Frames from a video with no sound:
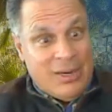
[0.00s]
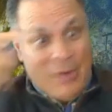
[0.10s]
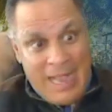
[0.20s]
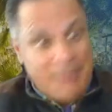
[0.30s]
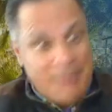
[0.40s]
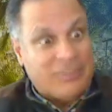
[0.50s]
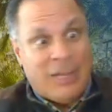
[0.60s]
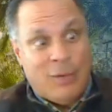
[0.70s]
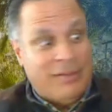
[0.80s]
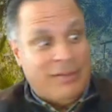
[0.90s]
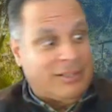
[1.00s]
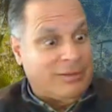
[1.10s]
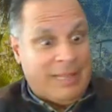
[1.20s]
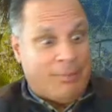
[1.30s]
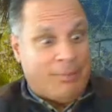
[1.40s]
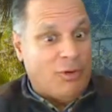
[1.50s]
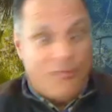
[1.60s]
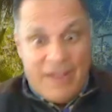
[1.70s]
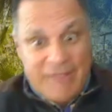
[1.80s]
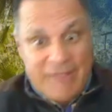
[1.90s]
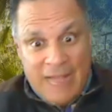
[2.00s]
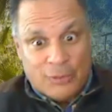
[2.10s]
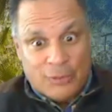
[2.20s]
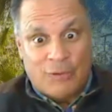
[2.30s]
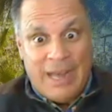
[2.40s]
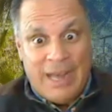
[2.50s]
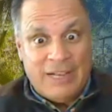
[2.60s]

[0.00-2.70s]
Amazon went to like below $5, right?